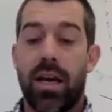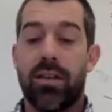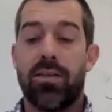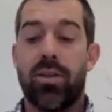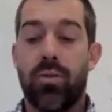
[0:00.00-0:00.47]

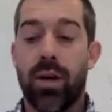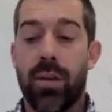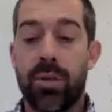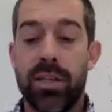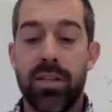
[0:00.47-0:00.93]
And so what
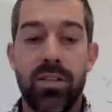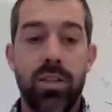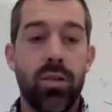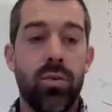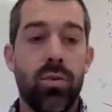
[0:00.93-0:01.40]
I'm going to
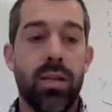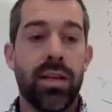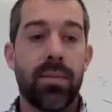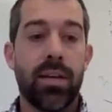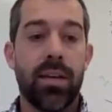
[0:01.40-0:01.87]
do is
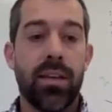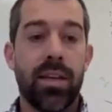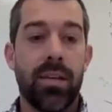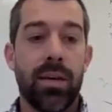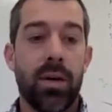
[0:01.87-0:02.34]
I'm going to
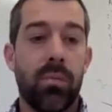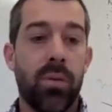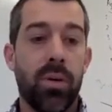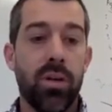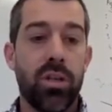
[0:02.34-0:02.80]
think about
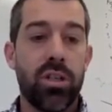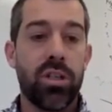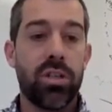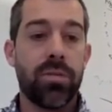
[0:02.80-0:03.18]
push,